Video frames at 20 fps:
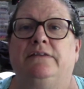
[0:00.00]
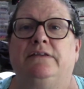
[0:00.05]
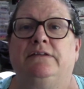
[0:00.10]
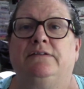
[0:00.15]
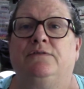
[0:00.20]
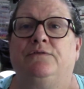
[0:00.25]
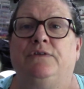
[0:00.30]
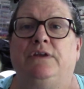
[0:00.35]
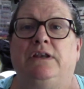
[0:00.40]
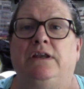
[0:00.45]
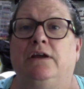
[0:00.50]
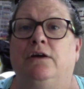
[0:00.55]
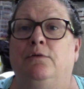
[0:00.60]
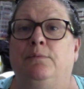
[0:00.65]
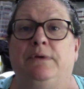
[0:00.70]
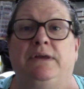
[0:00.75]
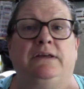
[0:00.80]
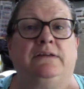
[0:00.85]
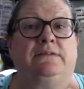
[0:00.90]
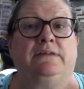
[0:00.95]
this video
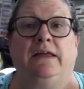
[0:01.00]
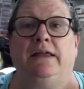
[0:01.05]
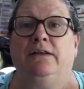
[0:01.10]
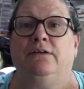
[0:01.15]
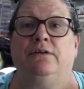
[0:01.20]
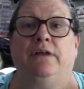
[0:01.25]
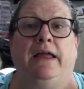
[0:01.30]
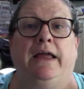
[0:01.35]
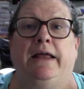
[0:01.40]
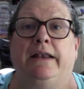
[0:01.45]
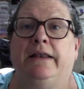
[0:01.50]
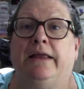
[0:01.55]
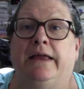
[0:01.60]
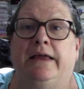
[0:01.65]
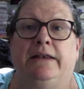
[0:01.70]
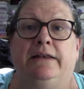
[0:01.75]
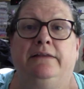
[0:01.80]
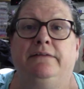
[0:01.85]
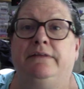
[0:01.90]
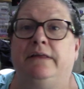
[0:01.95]
because I don't know how to
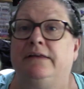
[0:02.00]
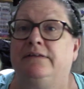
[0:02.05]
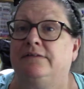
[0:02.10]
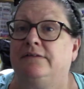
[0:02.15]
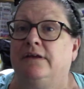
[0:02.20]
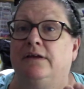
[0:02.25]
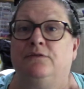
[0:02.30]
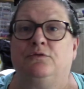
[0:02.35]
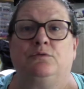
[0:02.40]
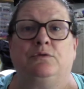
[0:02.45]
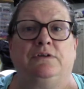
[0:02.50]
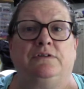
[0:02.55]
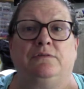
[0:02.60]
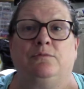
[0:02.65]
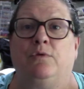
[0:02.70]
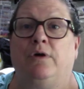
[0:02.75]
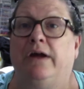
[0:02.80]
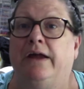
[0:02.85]
edit, and that's the other reason why I